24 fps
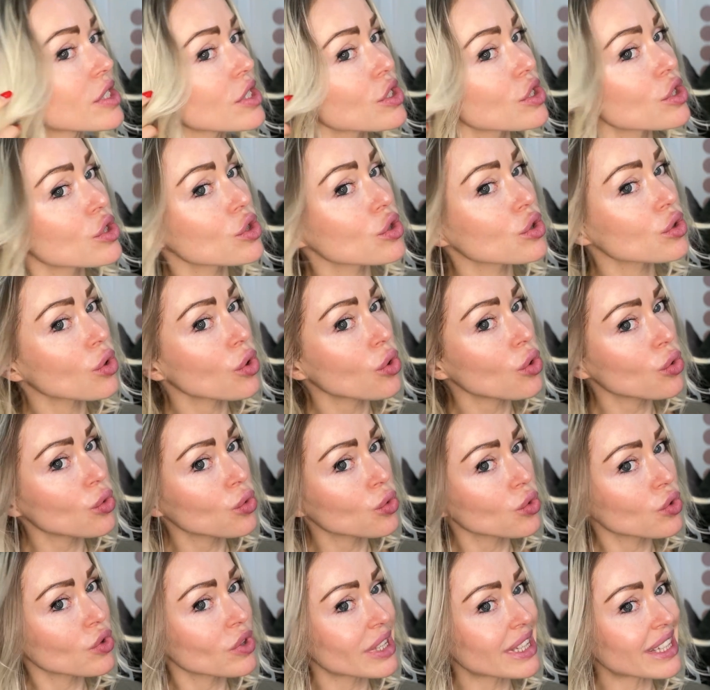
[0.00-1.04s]

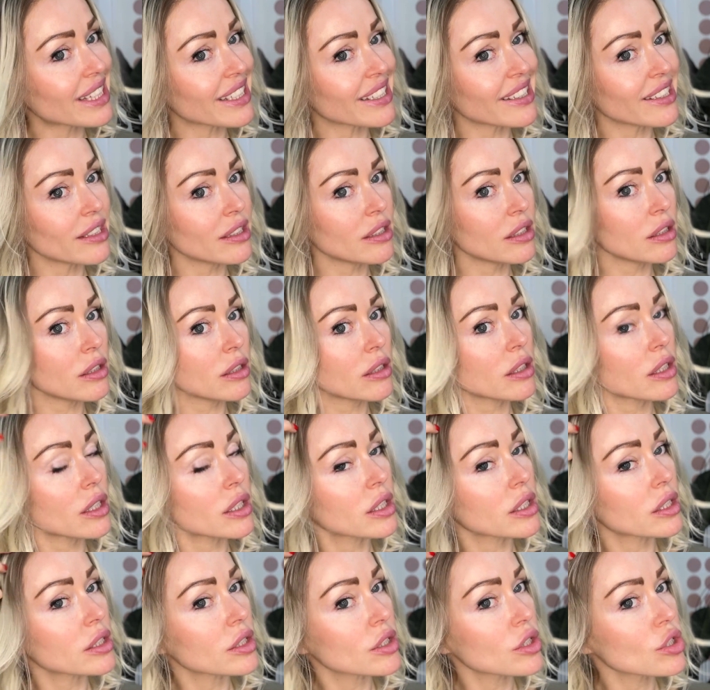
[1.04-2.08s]
so thin
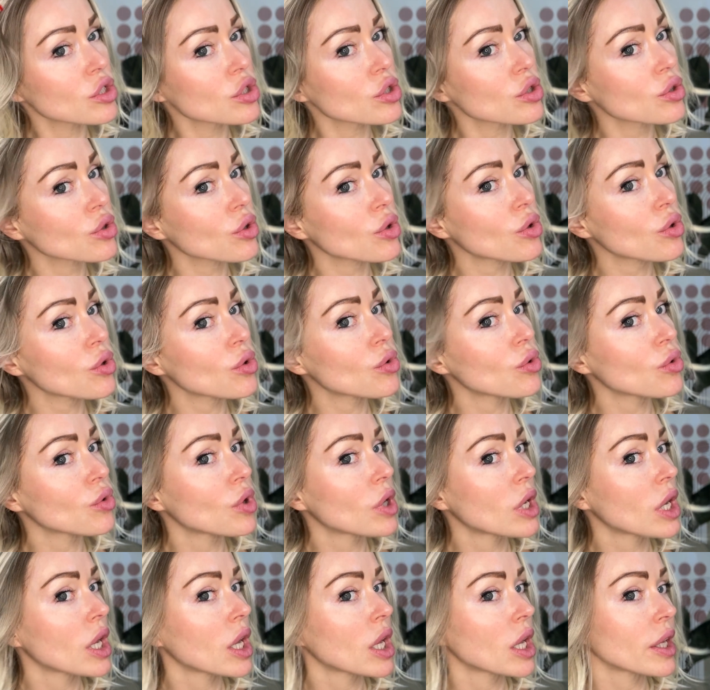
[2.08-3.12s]
and so
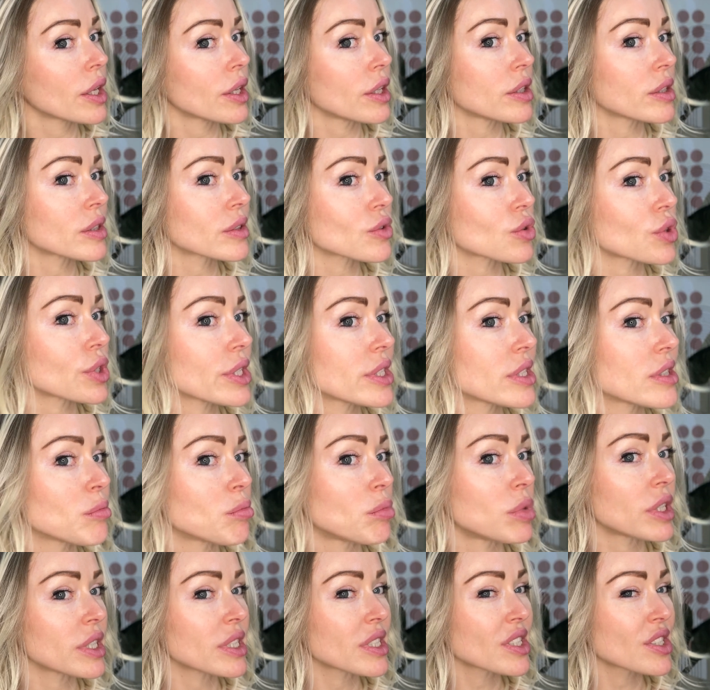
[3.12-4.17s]

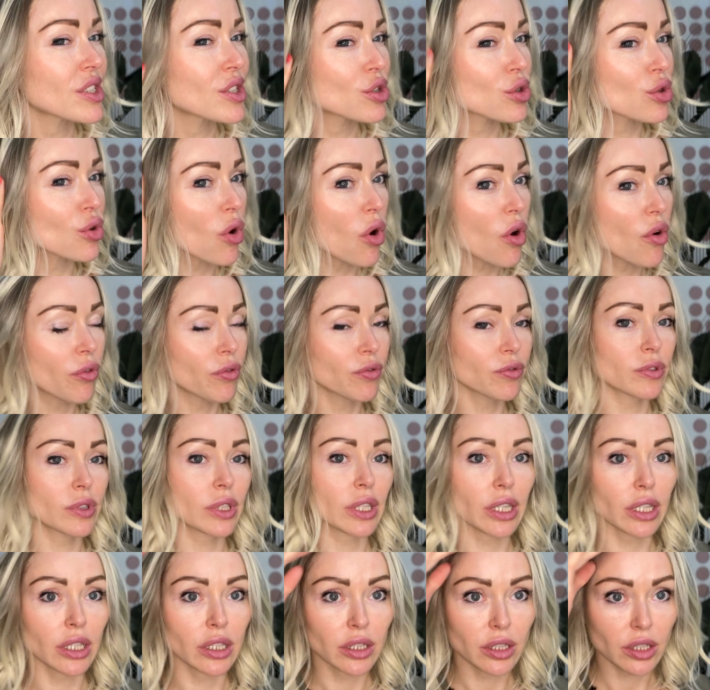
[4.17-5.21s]
incredibly soft
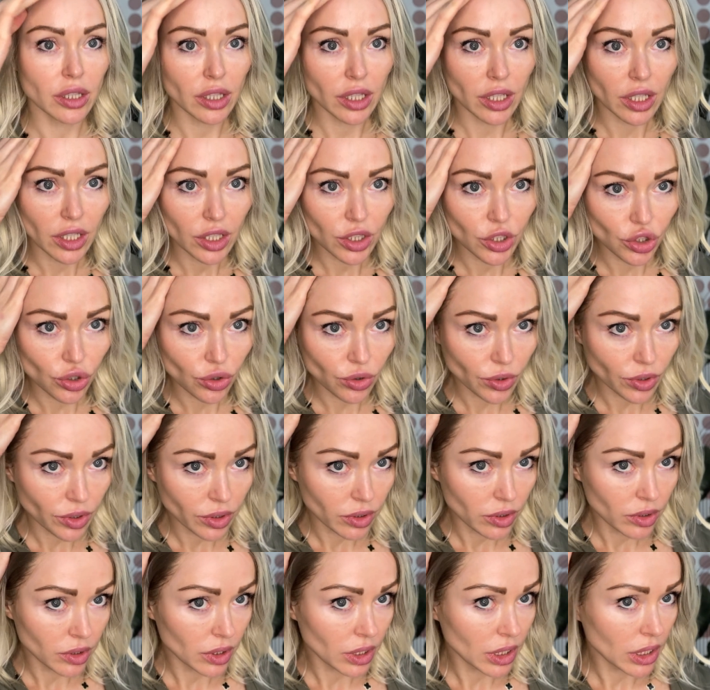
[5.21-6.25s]
and
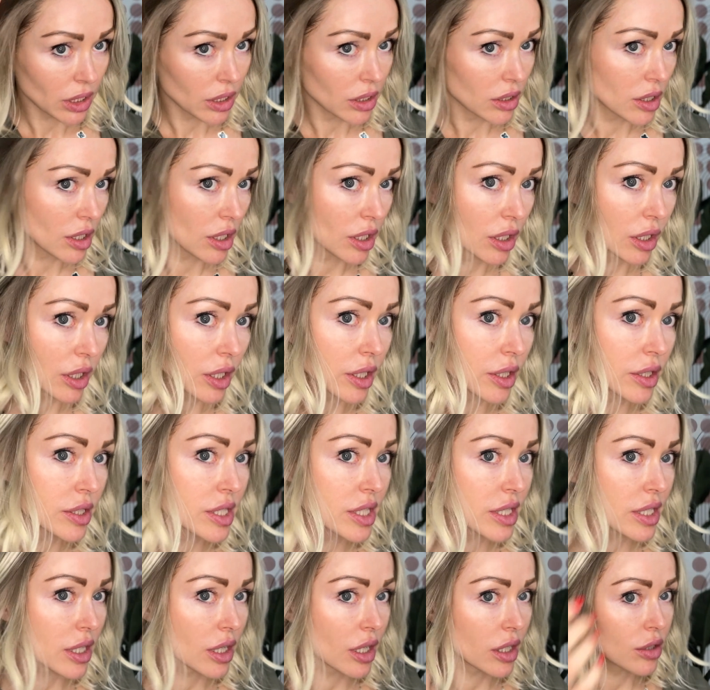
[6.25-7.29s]
natural that
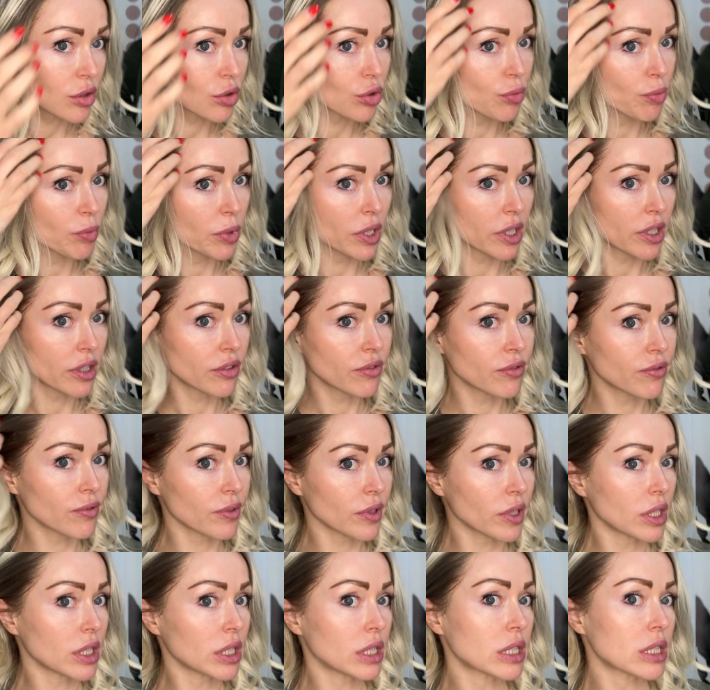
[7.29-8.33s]
it's hard to believe
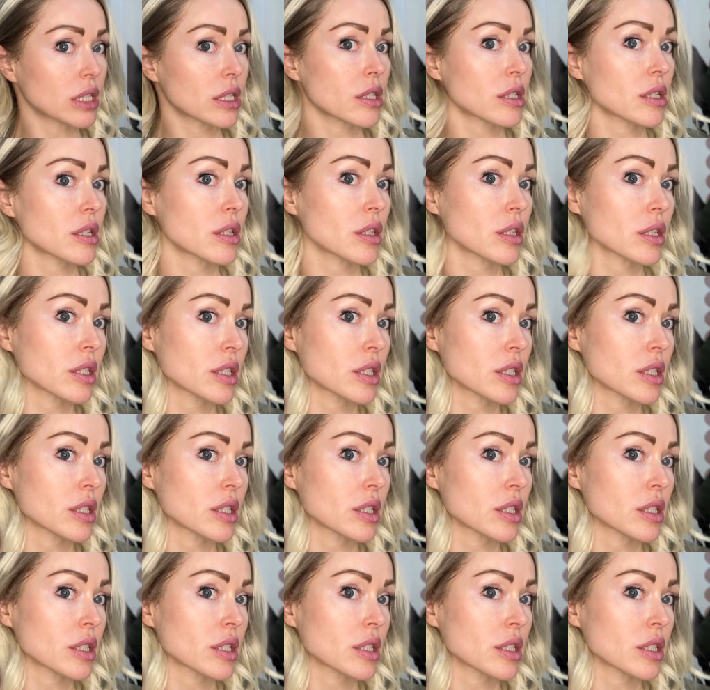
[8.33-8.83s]
it's